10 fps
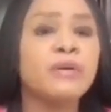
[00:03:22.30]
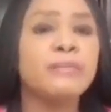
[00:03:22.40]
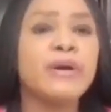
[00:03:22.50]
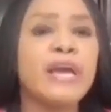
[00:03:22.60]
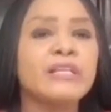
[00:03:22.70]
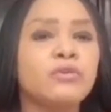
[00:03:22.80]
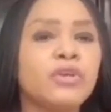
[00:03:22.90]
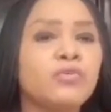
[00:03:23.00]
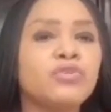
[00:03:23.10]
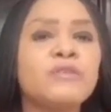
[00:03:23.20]
buying,
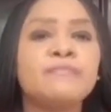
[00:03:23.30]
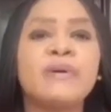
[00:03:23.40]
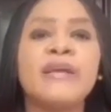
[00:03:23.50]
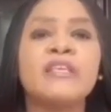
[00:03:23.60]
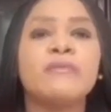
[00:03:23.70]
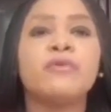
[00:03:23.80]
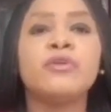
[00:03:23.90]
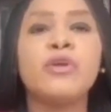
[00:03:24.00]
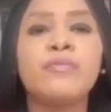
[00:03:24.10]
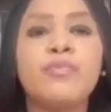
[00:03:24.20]
okay? We just buy them on
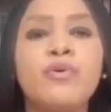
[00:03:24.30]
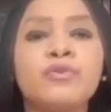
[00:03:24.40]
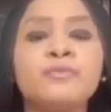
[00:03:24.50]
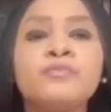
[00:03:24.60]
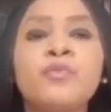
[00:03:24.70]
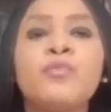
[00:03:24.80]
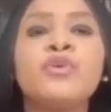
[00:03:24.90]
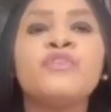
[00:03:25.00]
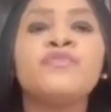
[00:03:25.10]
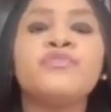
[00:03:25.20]
impulse.
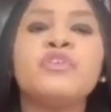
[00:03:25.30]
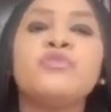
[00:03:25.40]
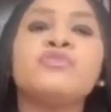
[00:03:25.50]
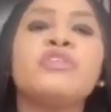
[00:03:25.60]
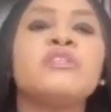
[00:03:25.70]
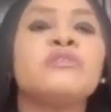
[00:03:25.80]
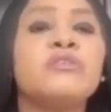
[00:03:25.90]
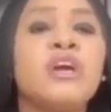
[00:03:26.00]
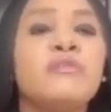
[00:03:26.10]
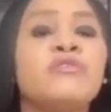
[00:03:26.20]
But if you really want to get into
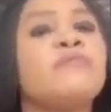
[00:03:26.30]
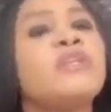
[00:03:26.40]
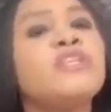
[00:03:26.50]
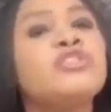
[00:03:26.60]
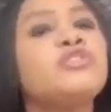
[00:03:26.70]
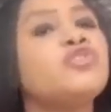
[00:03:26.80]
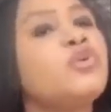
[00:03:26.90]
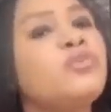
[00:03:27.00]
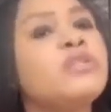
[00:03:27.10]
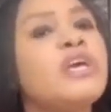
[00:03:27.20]
the habit of managing
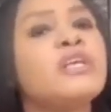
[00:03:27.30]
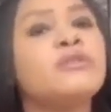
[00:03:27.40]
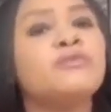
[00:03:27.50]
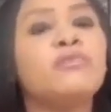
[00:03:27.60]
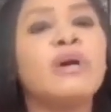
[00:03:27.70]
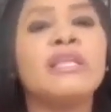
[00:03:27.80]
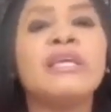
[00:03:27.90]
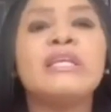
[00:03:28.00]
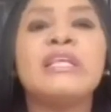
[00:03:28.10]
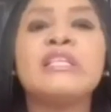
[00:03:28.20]
your money as a woman,
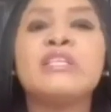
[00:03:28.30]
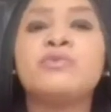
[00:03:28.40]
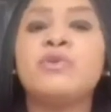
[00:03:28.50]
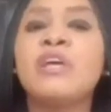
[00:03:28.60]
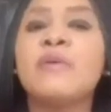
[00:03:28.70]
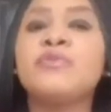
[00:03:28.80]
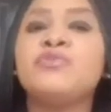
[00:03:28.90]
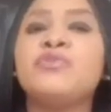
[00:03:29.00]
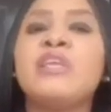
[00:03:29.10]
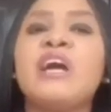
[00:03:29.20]
and this is one habit
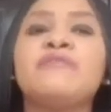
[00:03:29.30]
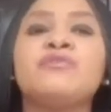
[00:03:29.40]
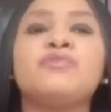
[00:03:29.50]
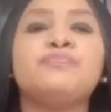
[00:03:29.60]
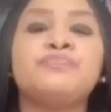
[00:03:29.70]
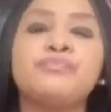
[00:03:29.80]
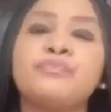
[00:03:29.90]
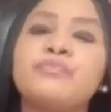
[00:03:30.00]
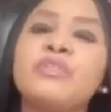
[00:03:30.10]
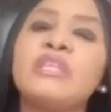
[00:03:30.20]
you really have
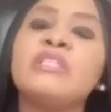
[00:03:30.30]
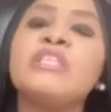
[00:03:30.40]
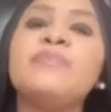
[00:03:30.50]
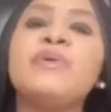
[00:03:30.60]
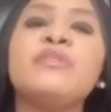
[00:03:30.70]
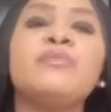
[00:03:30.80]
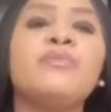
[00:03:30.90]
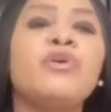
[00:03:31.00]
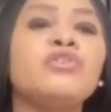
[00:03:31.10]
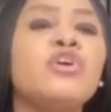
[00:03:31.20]
to nip in the
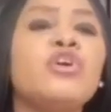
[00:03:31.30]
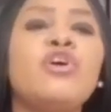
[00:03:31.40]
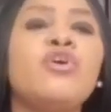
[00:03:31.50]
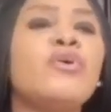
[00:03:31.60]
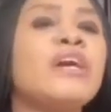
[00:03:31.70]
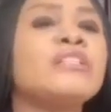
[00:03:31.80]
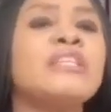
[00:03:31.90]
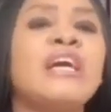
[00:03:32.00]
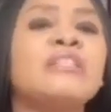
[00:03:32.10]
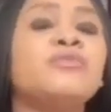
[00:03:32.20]
bud, or
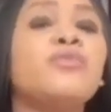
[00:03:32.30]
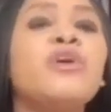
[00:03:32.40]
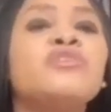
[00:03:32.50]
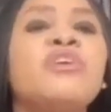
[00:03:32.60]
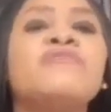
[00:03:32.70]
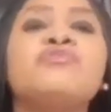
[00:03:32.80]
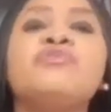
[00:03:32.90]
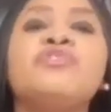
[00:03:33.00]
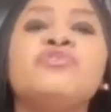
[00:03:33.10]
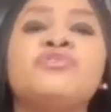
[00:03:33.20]
at worst you have to
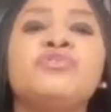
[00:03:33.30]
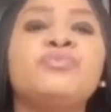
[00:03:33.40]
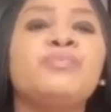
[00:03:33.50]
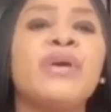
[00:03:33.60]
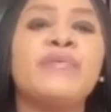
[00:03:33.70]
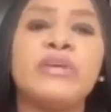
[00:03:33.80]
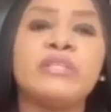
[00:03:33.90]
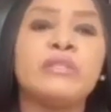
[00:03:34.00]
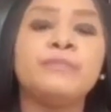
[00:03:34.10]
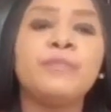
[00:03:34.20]
reduce to the
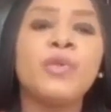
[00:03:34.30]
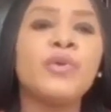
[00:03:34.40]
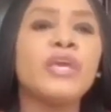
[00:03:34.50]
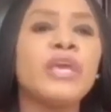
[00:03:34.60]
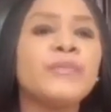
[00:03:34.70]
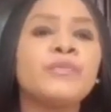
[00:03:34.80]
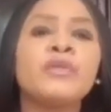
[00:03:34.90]
barest. Okay,